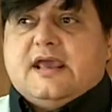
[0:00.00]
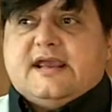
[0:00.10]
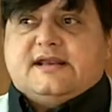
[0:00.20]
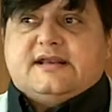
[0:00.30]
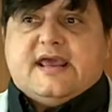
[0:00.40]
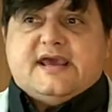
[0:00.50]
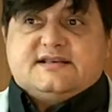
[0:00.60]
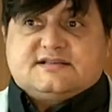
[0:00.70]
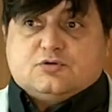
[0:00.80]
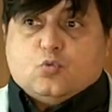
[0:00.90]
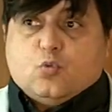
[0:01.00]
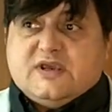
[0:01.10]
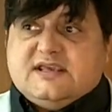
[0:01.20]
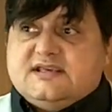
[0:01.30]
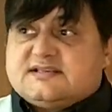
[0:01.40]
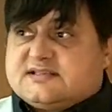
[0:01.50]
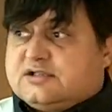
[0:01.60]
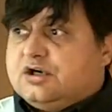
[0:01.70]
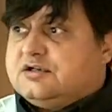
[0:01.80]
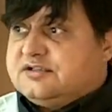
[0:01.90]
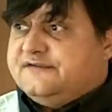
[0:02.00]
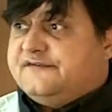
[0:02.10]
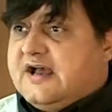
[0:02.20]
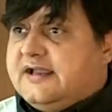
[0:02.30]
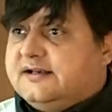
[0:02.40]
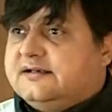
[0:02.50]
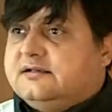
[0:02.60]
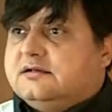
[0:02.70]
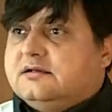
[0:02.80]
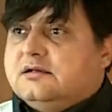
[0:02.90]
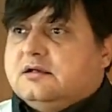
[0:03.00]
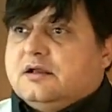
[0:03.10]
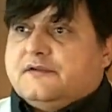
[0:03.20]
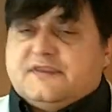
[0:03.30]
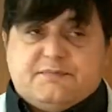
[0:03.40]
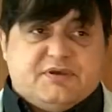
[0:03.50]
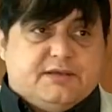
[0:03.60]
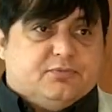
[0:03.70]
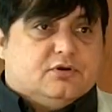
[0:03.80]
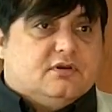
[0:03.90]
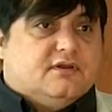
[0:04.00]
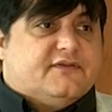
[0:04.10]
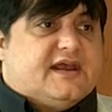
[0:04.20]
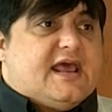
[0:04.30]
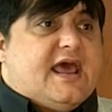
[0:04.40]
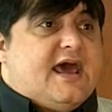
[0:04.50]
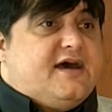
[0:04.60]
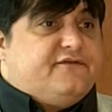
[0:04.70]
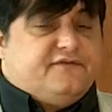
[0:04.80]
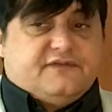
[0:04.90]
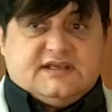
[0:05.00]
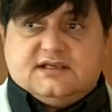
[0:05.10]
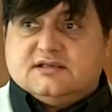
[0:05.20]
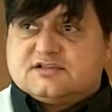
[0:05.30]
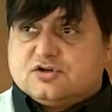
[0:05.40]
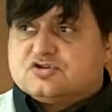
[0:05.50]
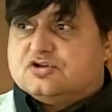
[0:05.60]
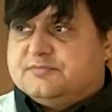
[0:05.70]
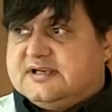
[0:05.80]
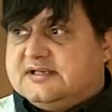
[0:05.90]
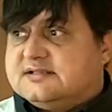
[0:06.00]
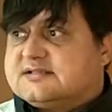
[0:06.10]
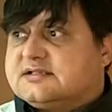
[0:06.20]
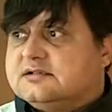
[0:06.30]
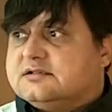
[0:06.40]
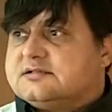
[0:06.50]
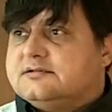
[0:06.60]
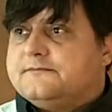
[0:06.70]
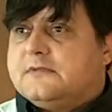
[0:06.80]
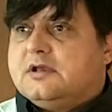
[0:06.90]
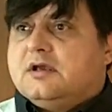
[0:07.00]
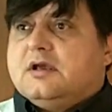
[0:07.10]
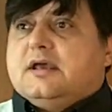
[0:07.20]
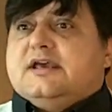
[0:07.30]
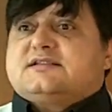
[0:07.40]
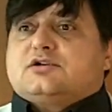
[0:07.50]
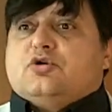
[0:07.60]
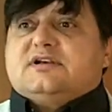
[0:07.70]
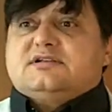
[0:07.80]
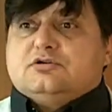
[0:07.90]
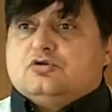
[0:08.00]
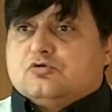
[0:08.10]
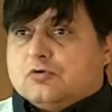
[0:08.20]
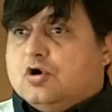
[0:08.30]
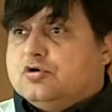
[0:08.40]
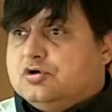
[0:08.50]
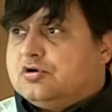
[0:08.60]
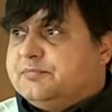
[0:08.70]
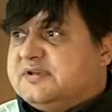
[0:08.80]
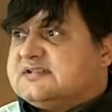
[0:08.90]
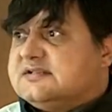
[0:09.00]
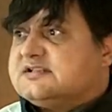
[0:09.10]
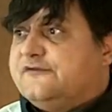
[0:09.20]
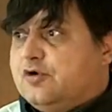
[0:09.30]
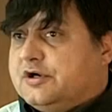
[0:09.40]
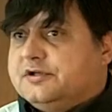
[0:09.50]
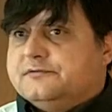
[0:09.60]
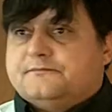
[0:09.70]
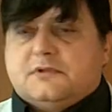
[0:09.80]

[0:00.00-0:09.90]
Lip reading: And as we start to find the people that have the social media skills, it's going to grow your business for you.